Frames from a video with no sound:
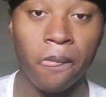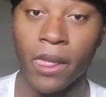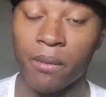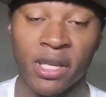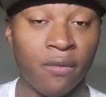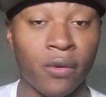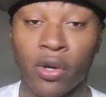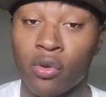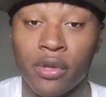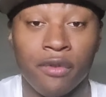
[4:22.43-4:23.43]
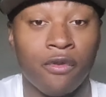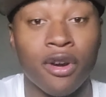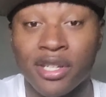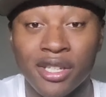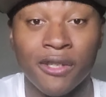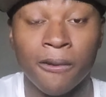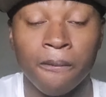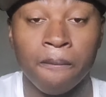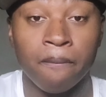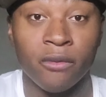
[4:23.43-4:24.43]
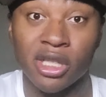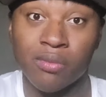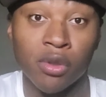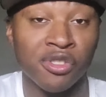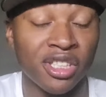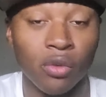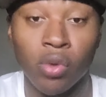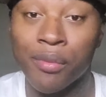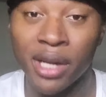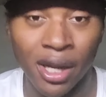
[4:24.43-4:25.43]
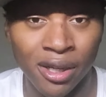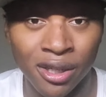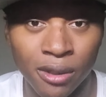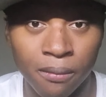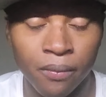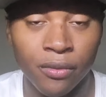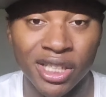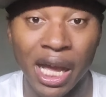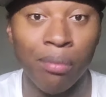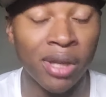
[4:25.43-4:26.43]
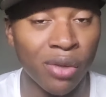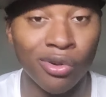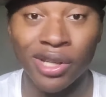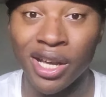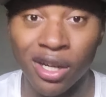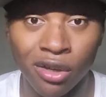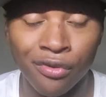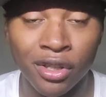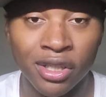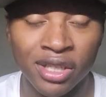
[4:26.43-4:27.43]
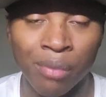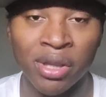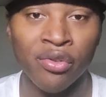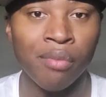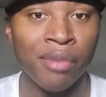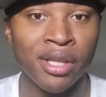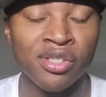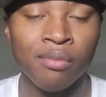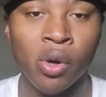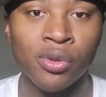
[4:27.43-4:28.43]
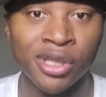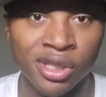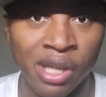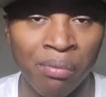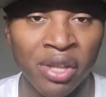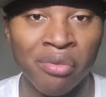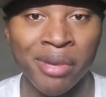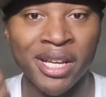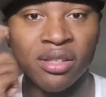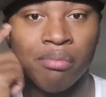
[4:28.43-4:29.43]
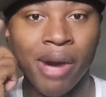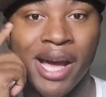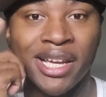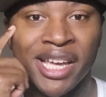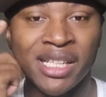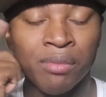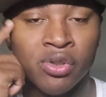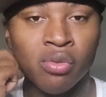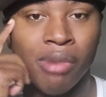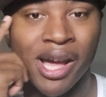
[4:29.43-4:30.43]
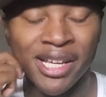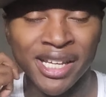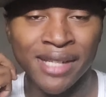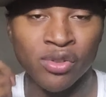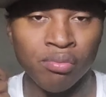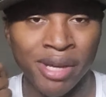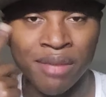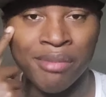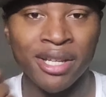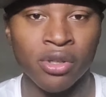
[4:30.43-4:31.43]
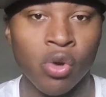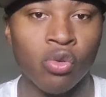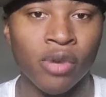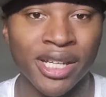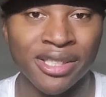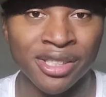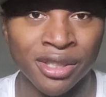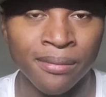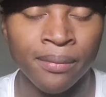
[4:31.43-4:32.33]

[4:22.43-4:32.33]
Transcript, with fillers: I'm gonna keep it all the way funky. It's mostly the women out here. Y'all play with love. Y'all play with men's emotions. I play with men the mind games, mental mind games. You make men go crazy.